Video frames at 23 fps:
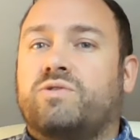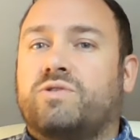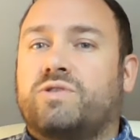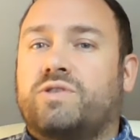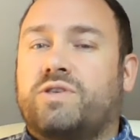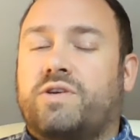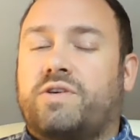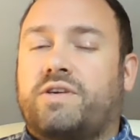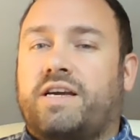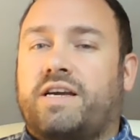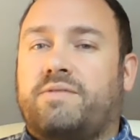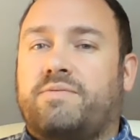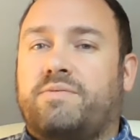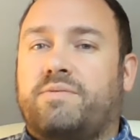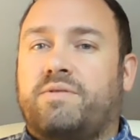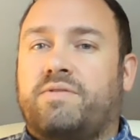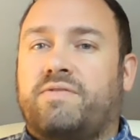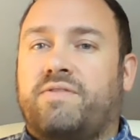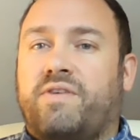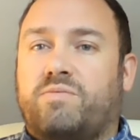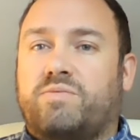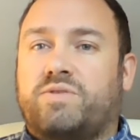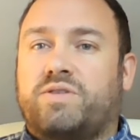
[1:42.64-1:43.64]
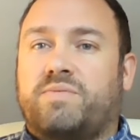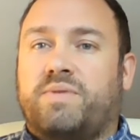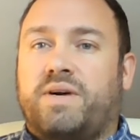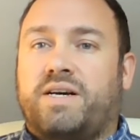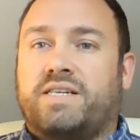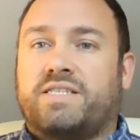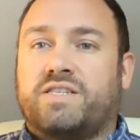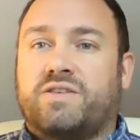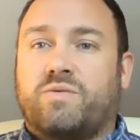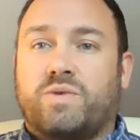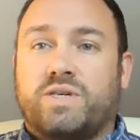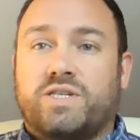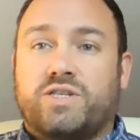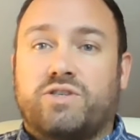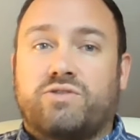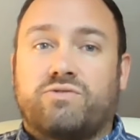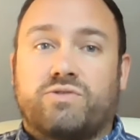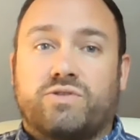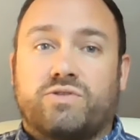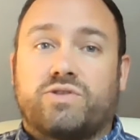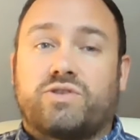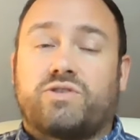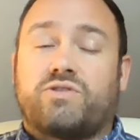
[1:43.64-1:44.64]
are also capable of optimizing which
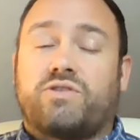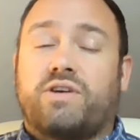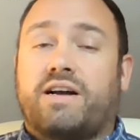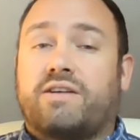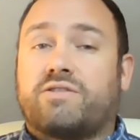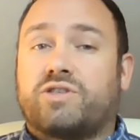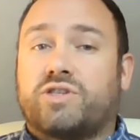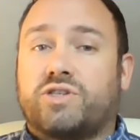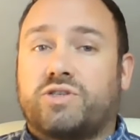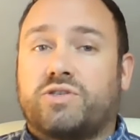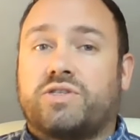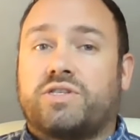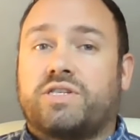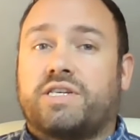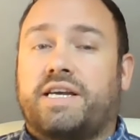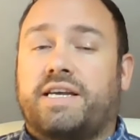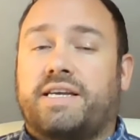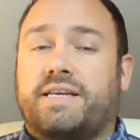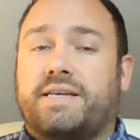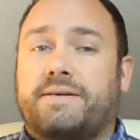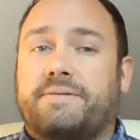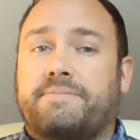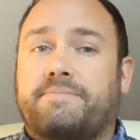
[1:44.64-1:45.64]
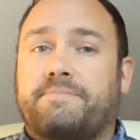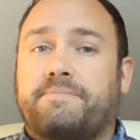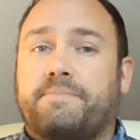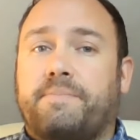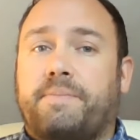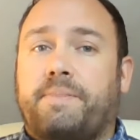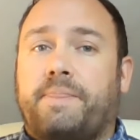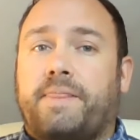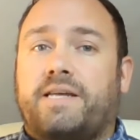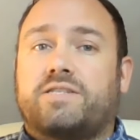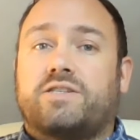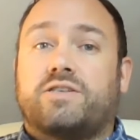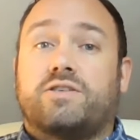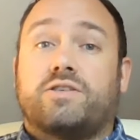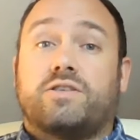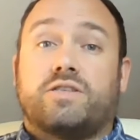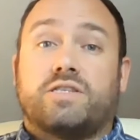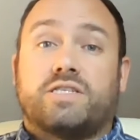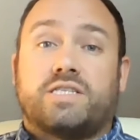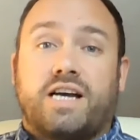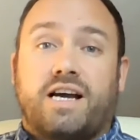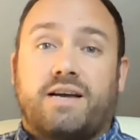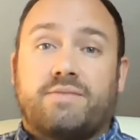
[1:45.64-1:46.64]
routes crowds should take, so that
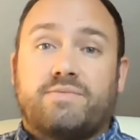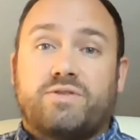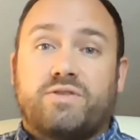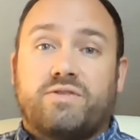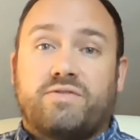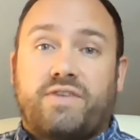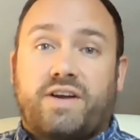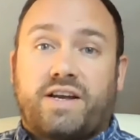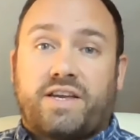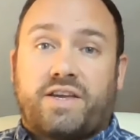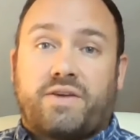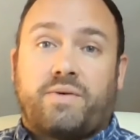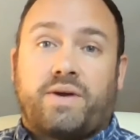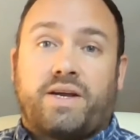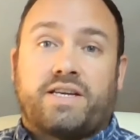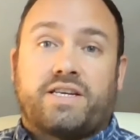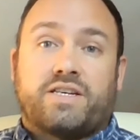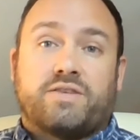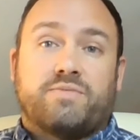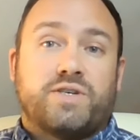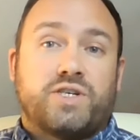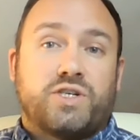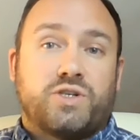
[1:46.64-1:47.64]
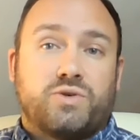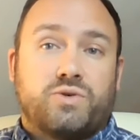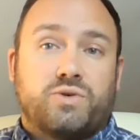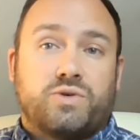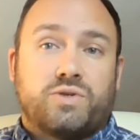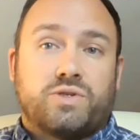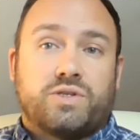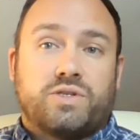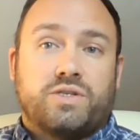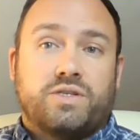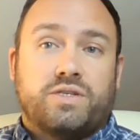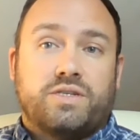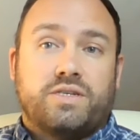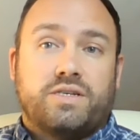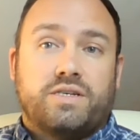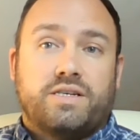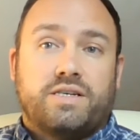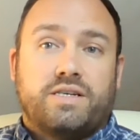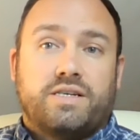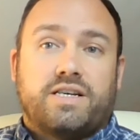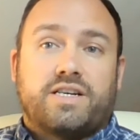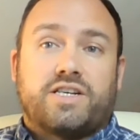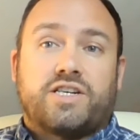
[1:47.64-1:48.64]
the time to evacuate can be shortened
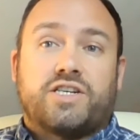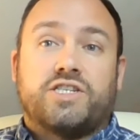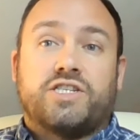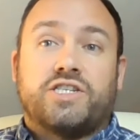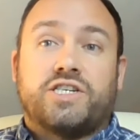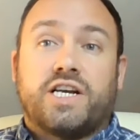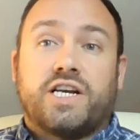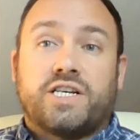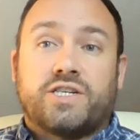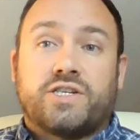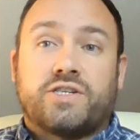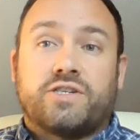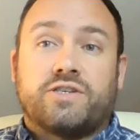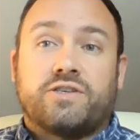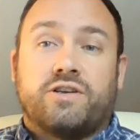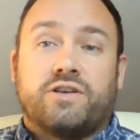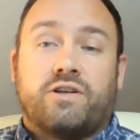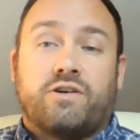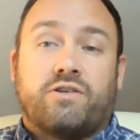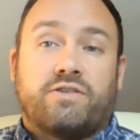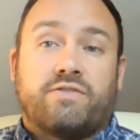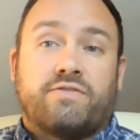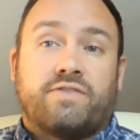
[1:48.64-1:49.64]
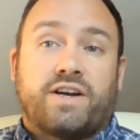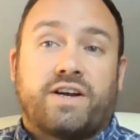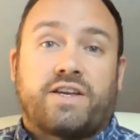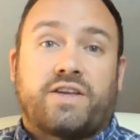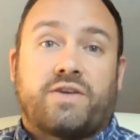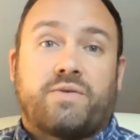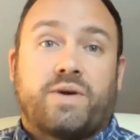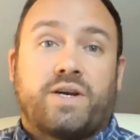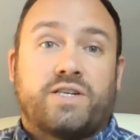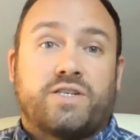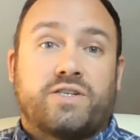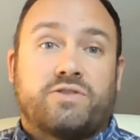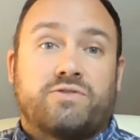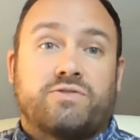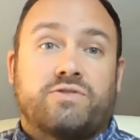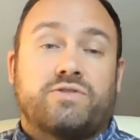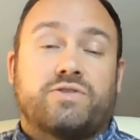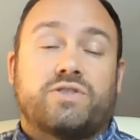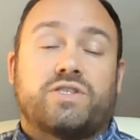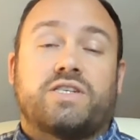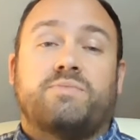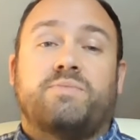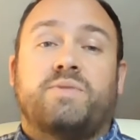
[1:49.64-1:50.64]
and congestion along evacuation
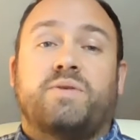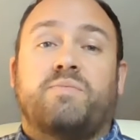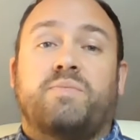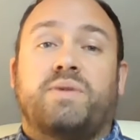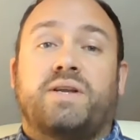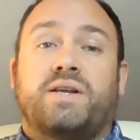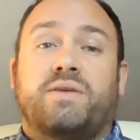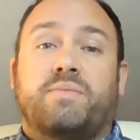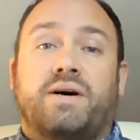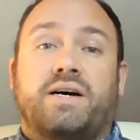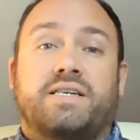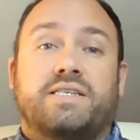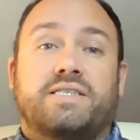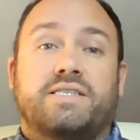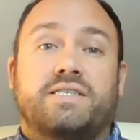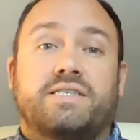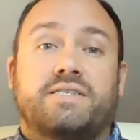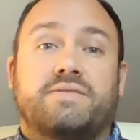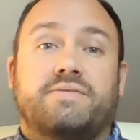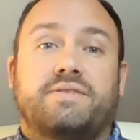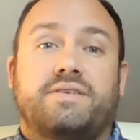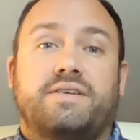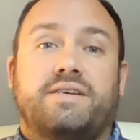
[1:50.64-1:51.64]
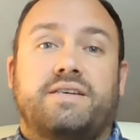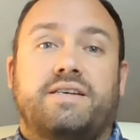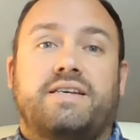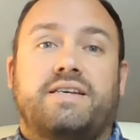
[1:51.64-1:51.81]
routes can be minimized.